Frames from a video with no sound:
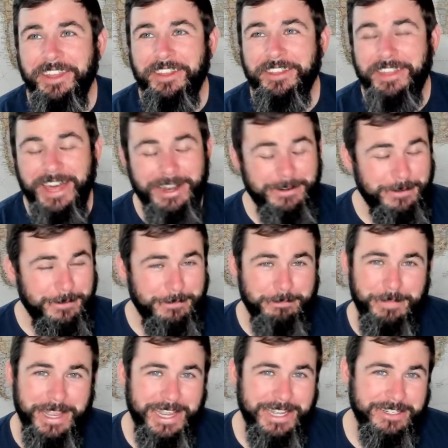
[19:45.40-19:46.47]
That old
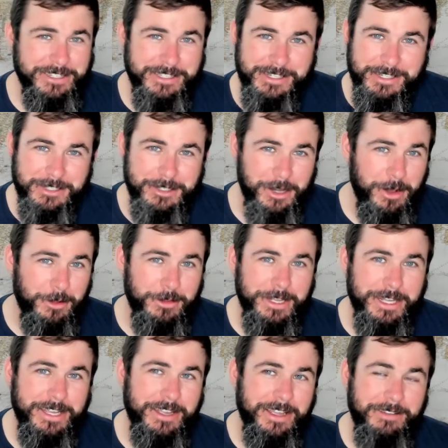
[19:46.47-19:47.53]
man just
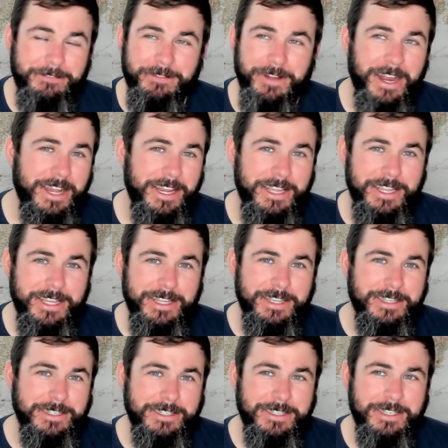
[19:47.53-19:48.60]
stalling and finding
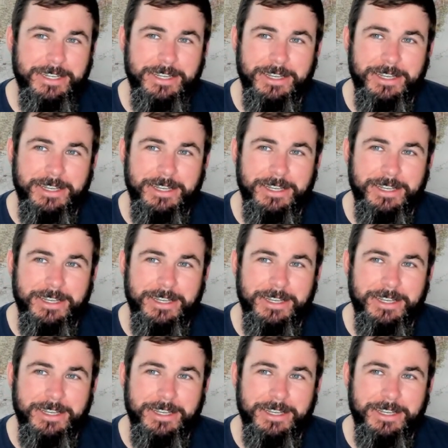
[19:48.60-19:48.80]
his